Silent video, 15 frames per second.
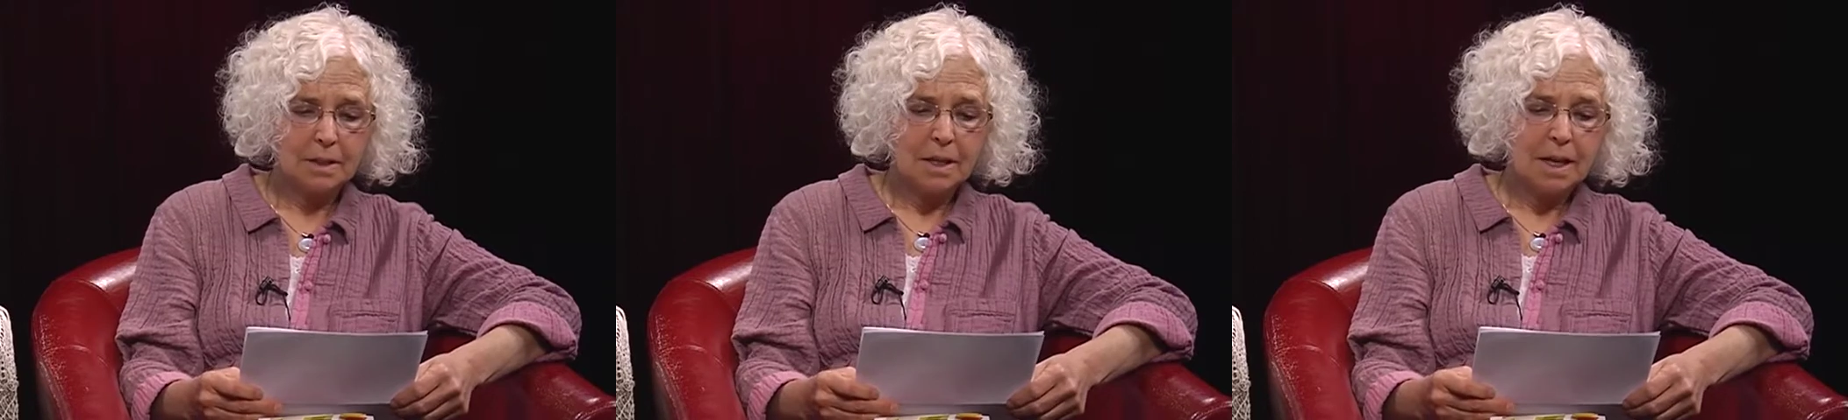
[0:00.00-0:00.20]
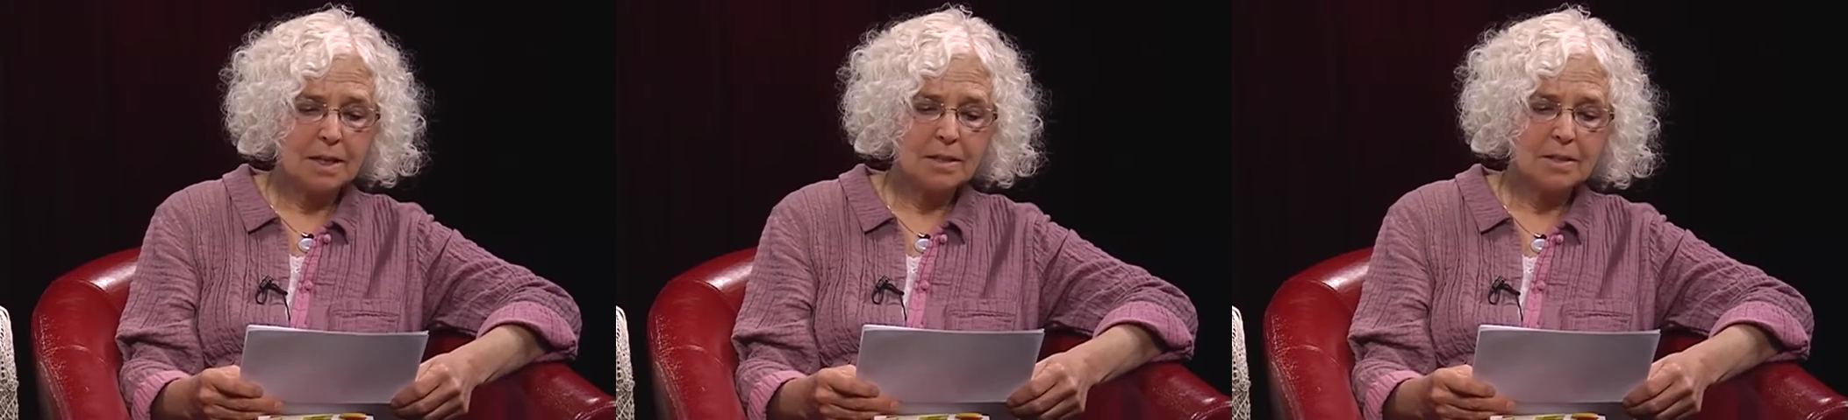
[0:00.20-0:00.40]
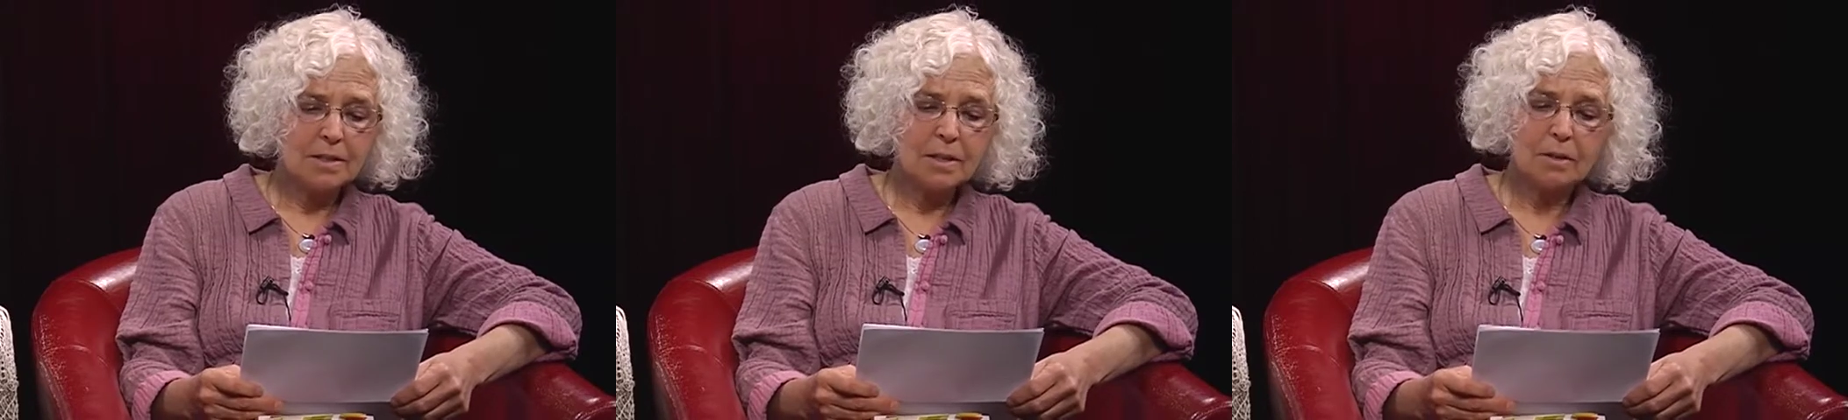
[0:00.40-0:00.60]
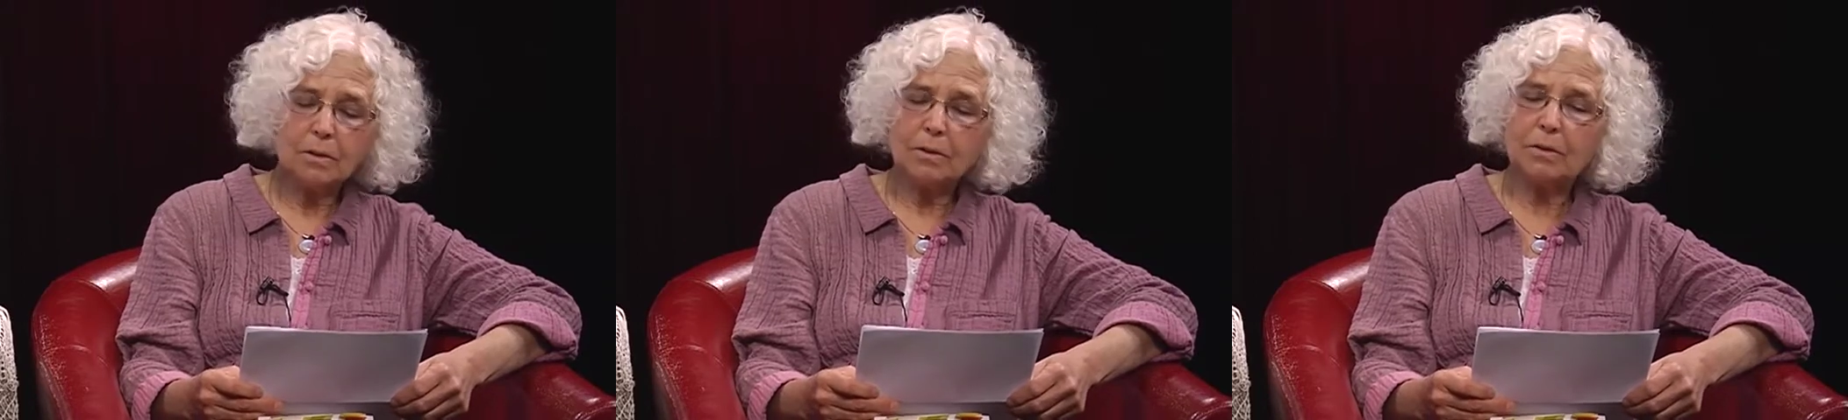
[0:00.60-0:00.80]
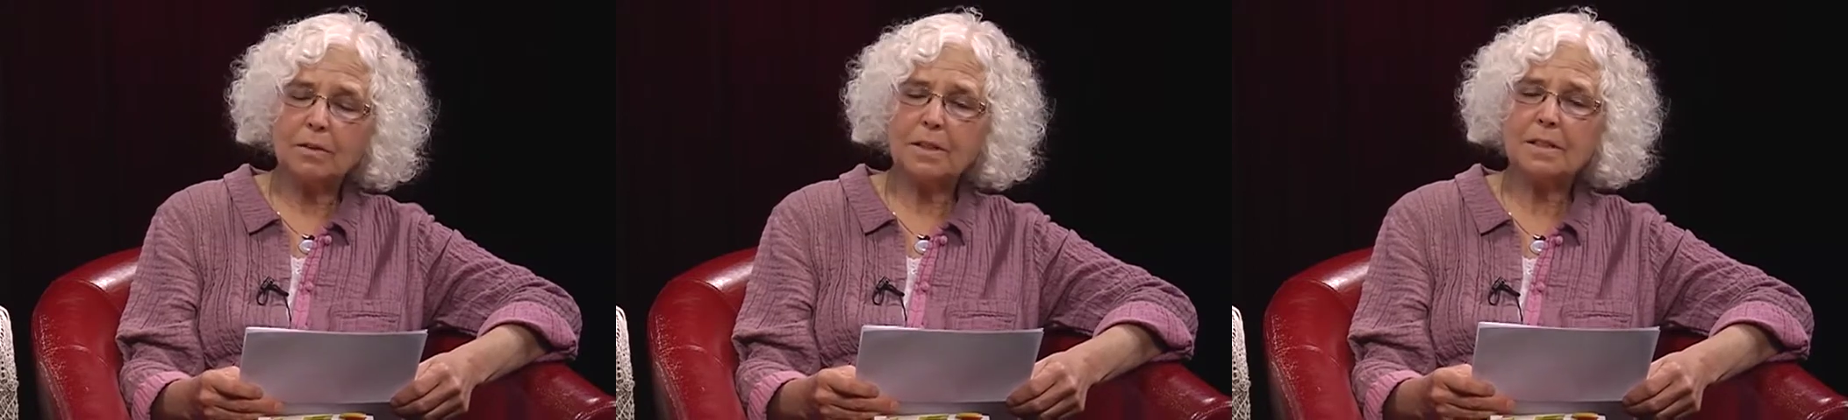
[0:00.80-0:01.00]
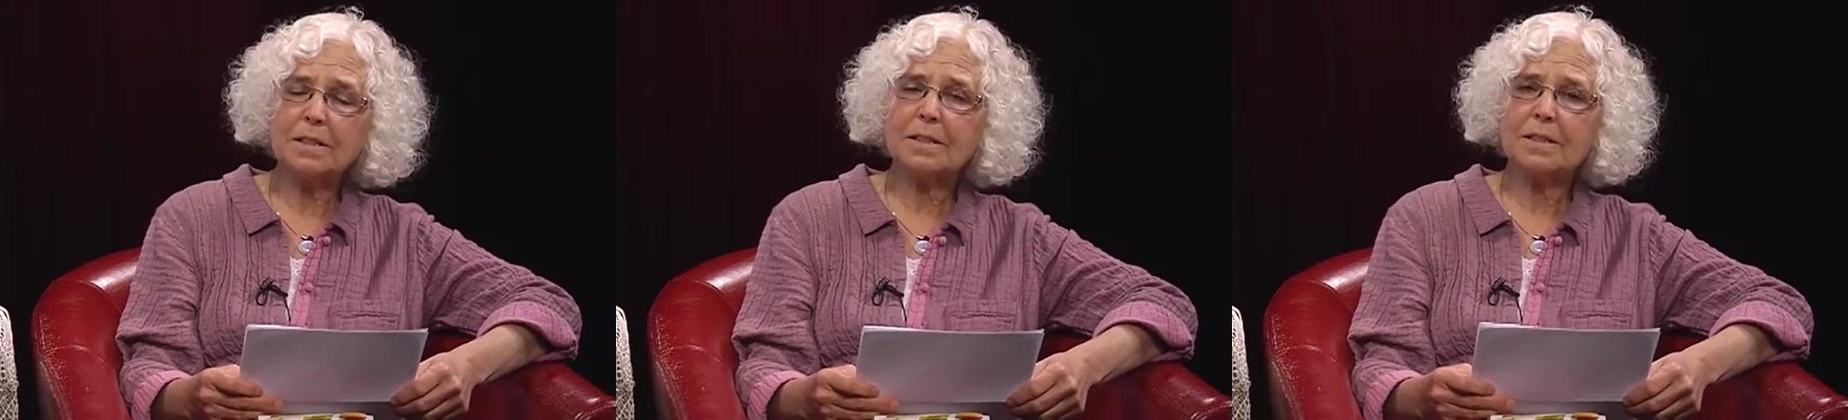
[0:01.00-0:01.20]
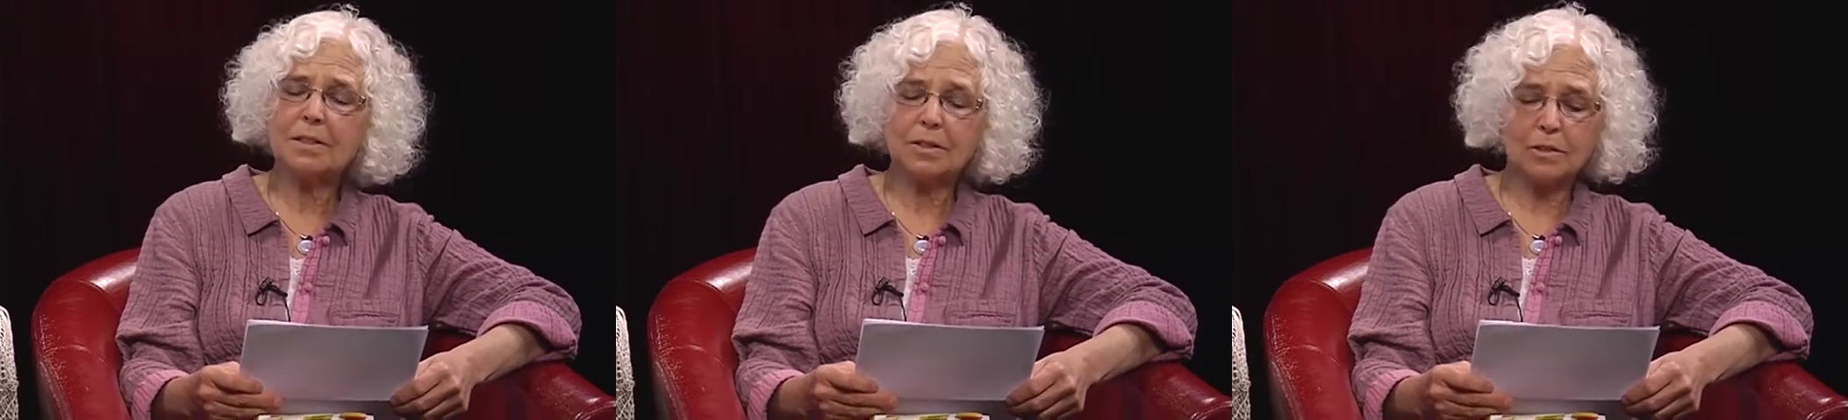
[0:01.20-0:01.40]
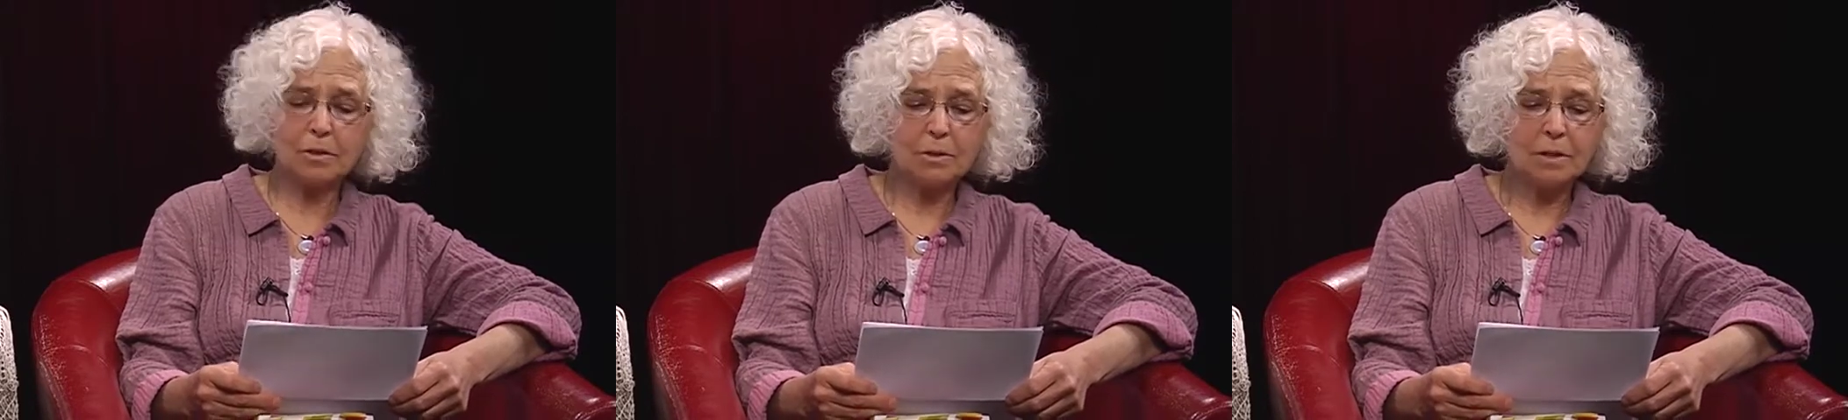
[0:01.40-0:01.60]
And so this is the
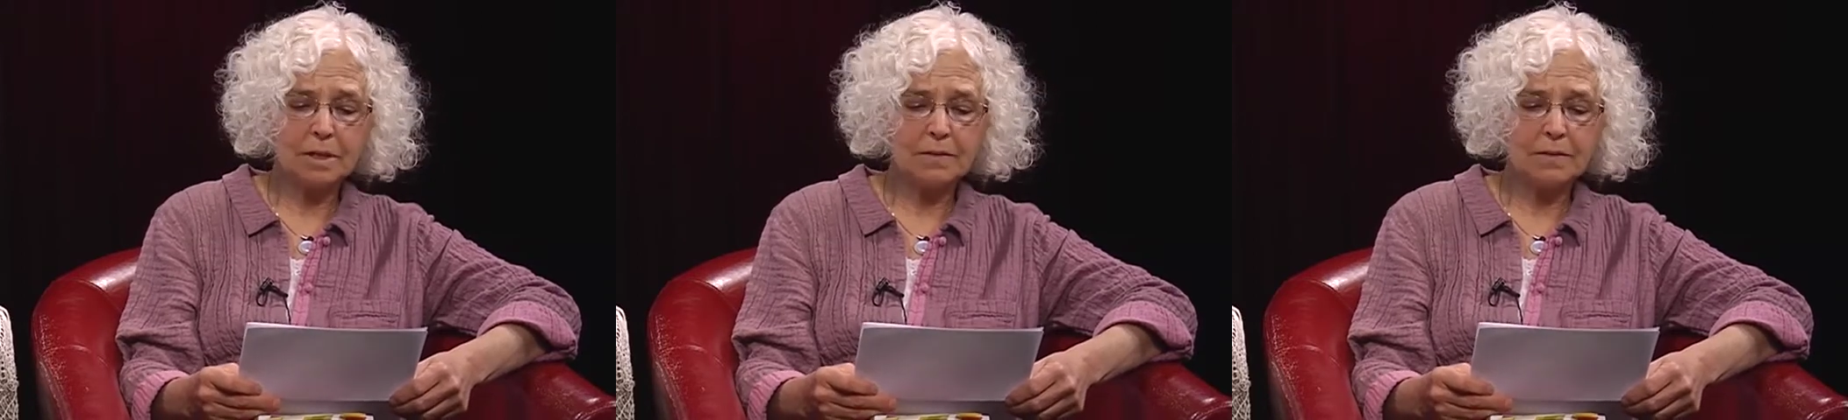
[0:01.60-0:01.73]
story